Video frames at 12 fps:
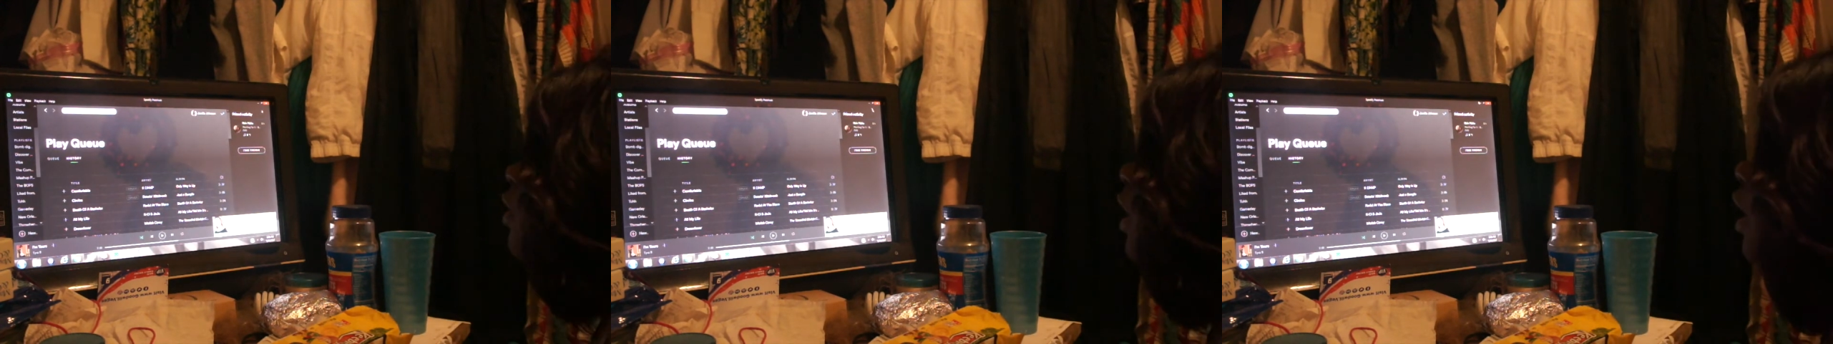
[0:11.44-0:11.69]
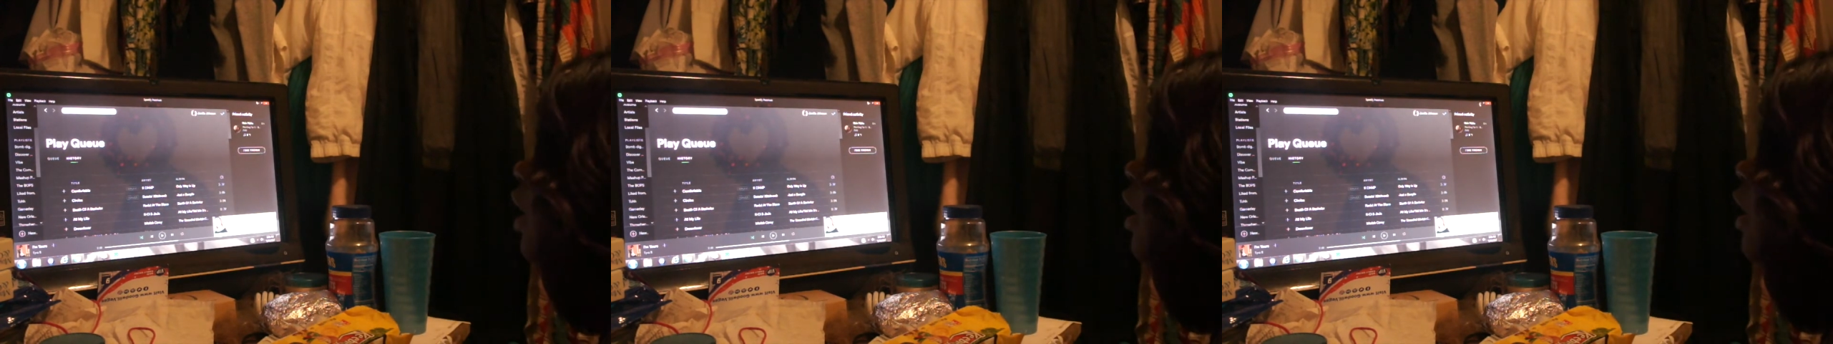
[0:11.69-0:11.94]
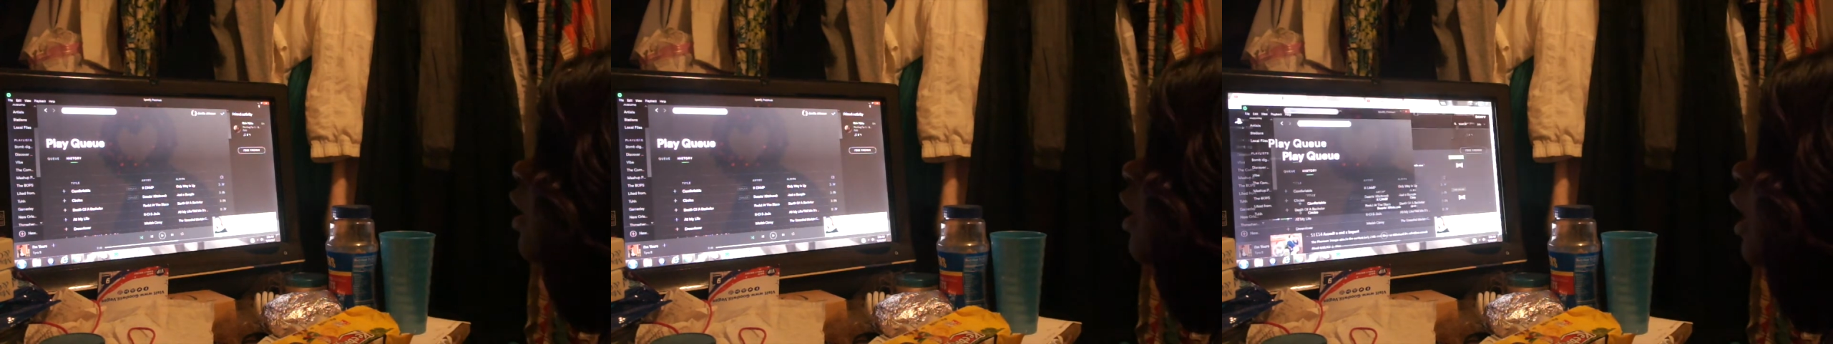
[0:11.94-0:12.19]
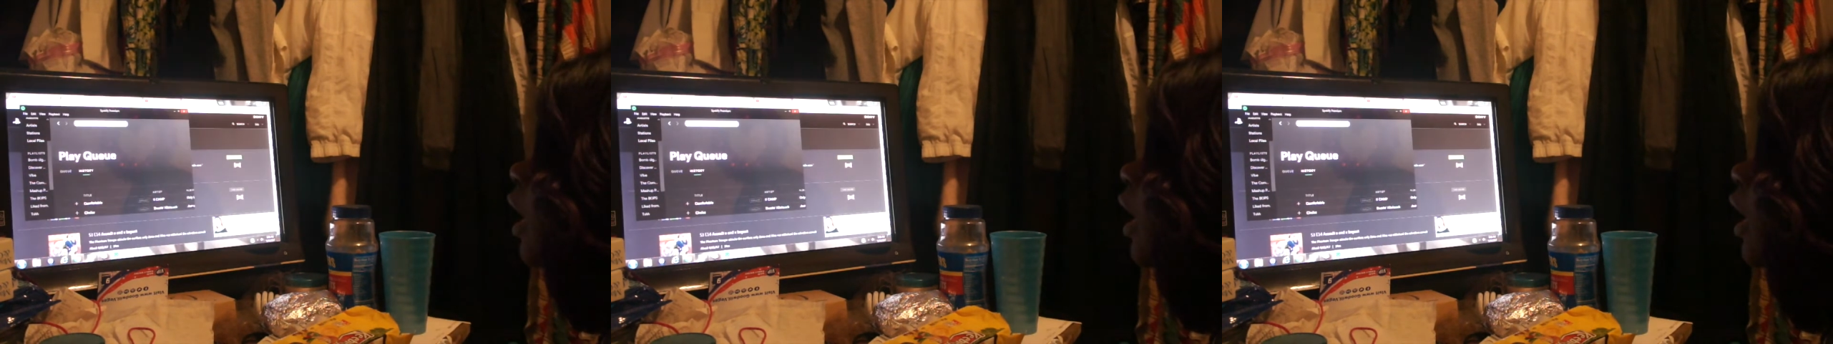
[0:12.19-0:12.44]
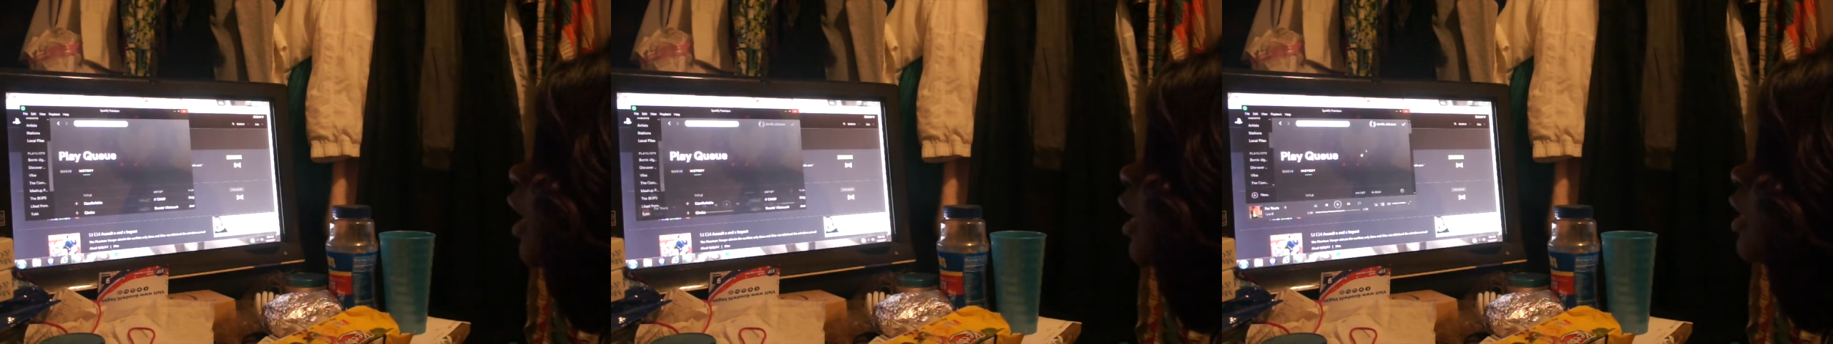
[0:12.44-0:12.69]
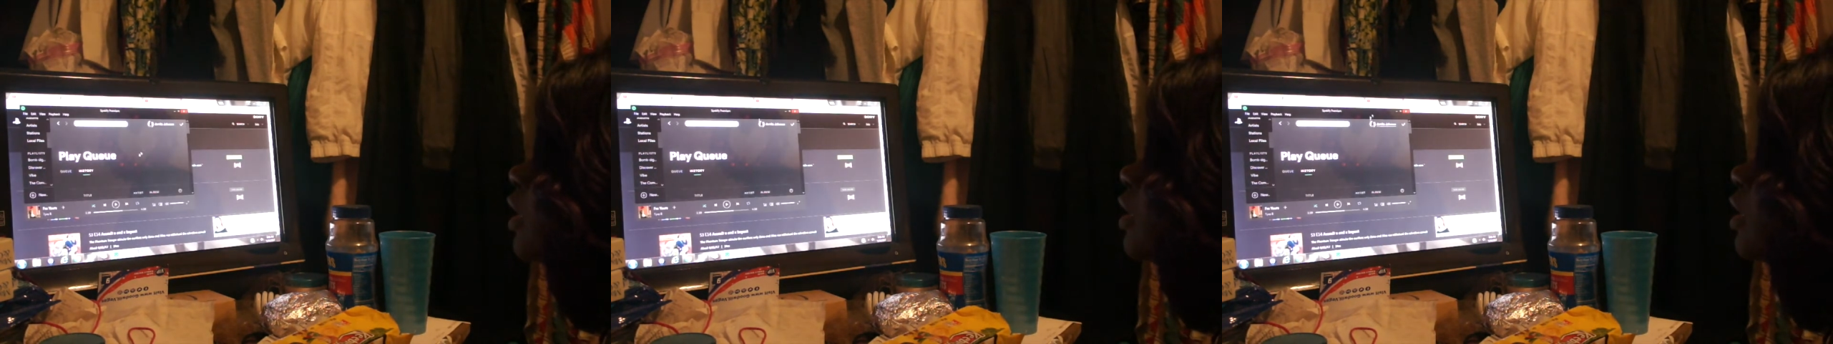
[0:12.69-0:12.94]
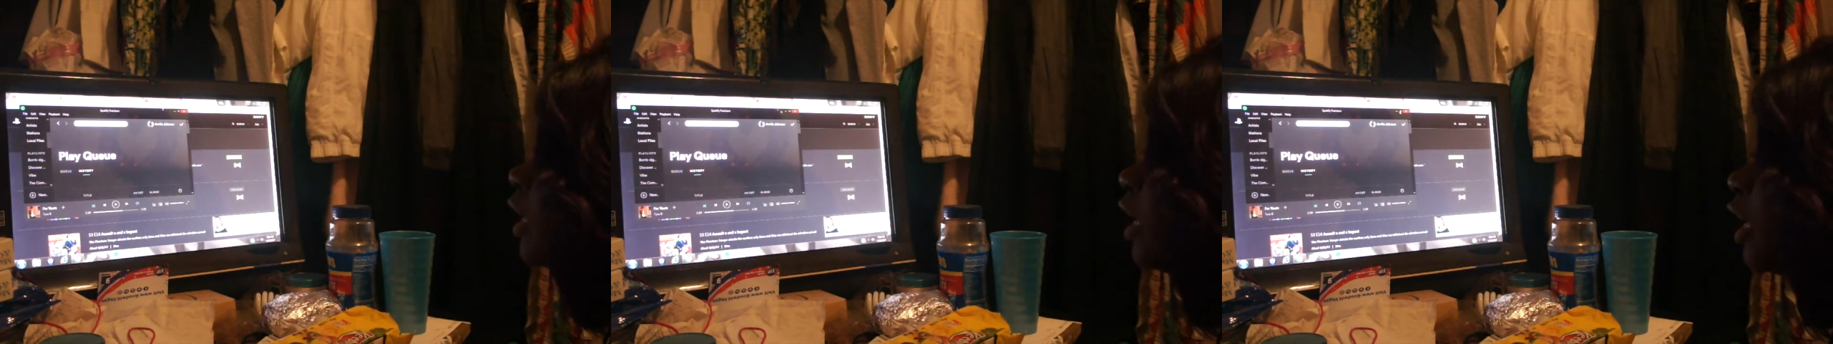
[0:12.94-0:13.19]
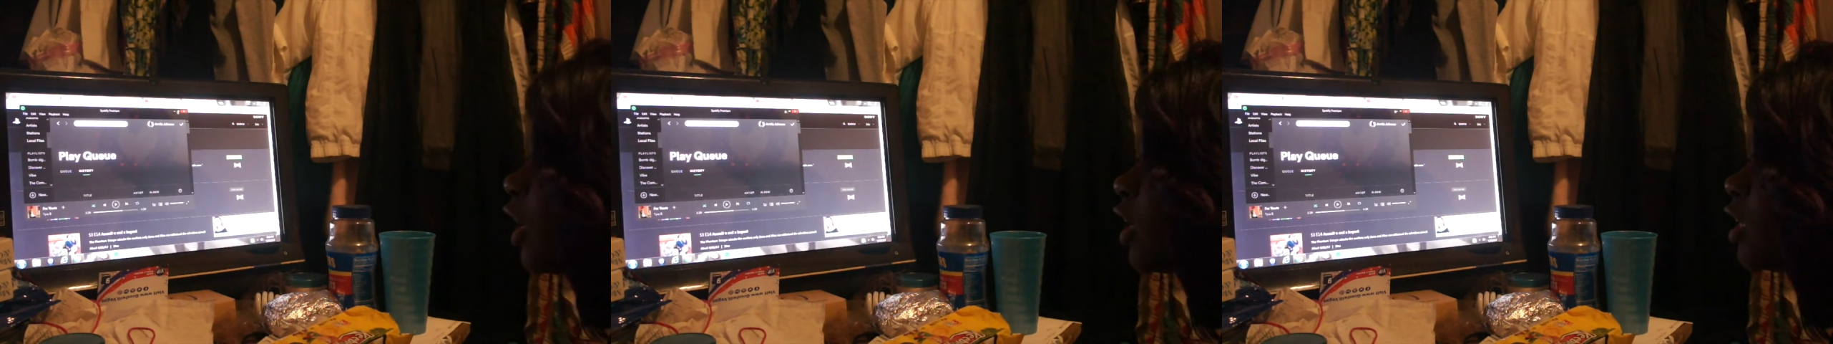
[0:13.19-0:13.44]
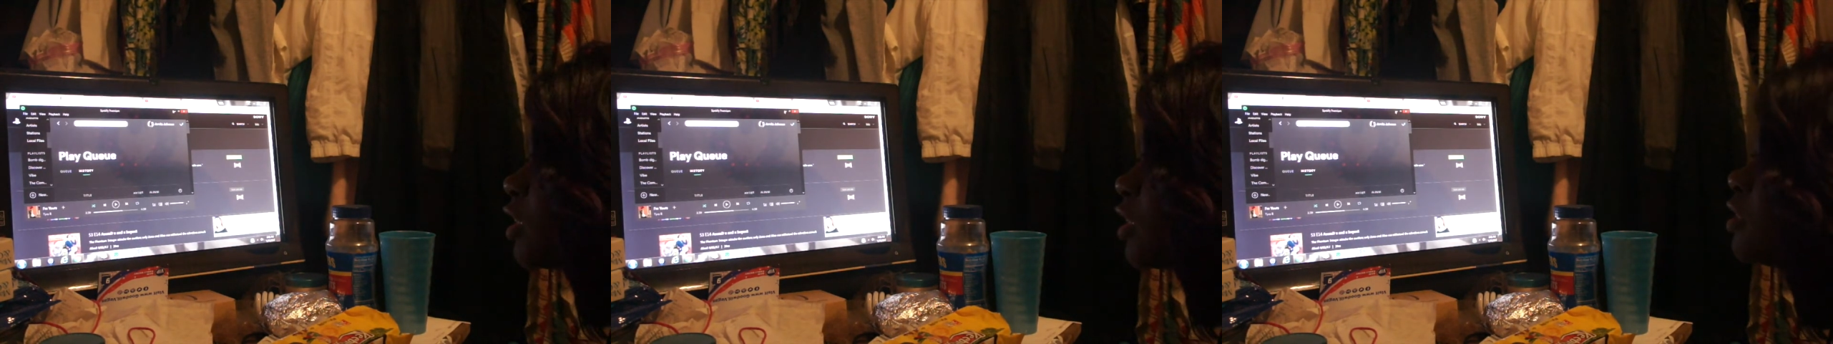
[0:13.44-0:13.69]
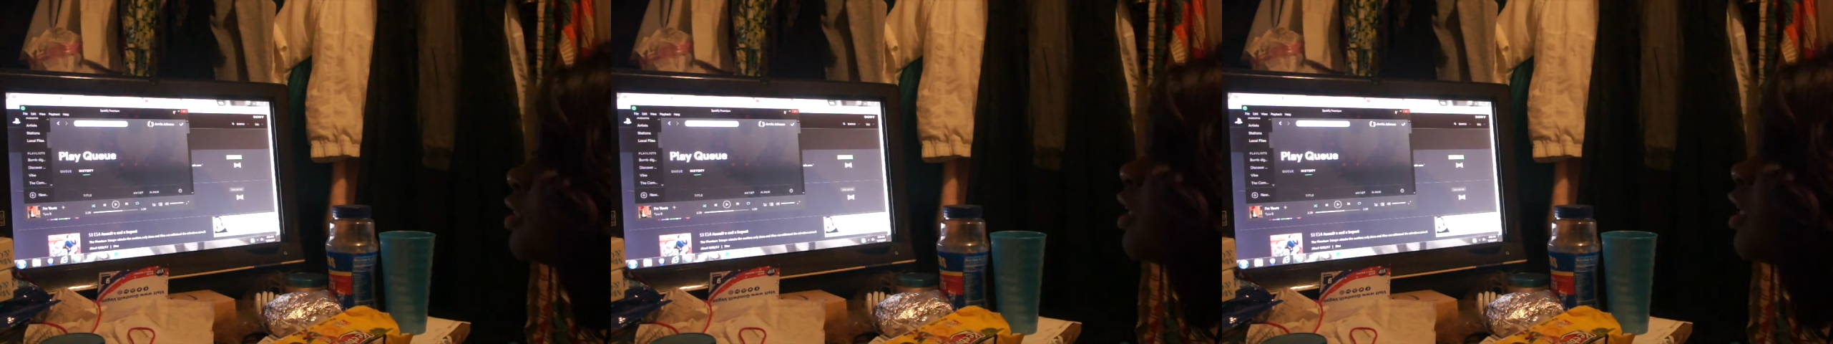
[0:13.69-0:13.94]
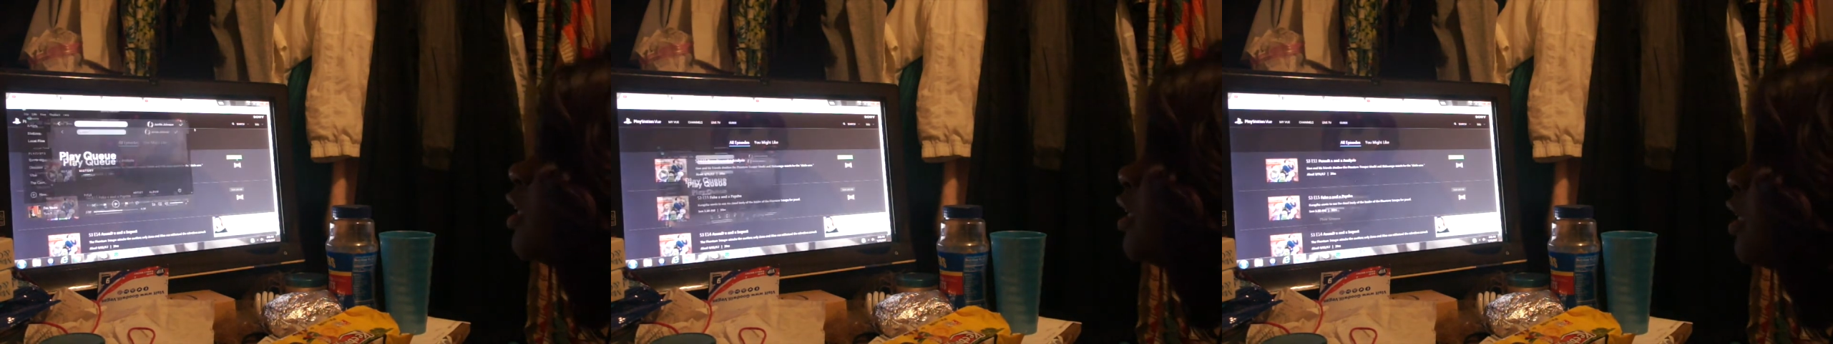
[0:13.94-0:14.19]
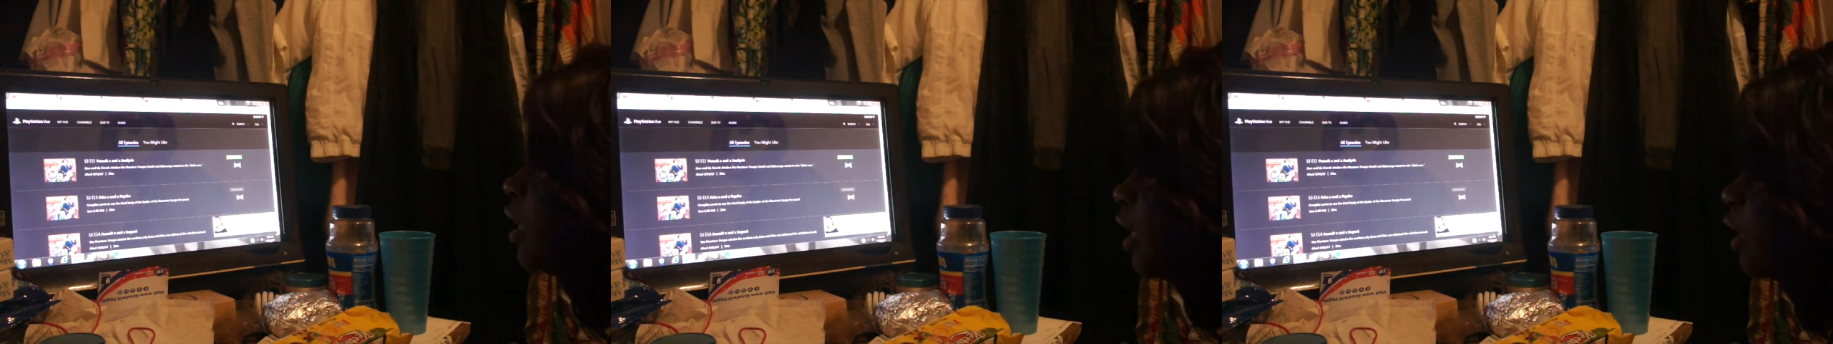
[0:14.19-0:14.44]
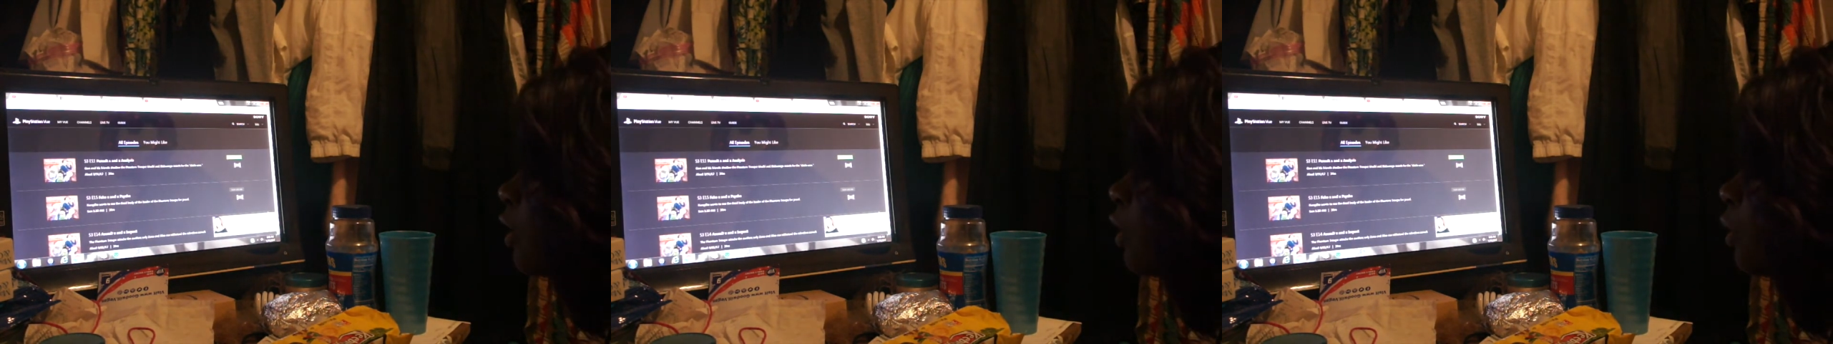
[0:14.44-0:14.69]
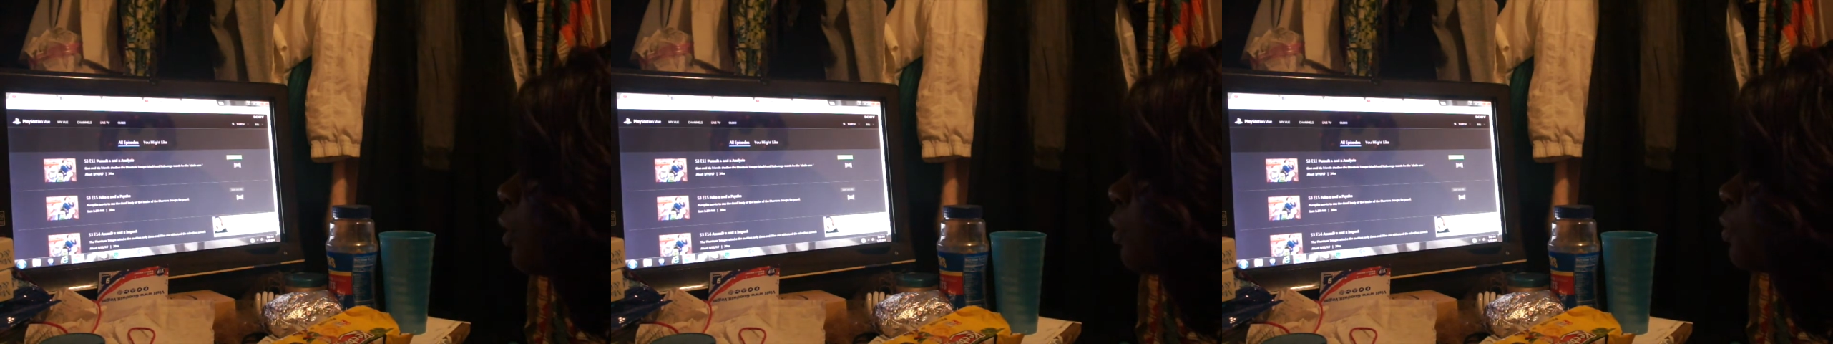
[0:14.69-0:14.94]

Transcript: No face is visible, so there are no lips to read.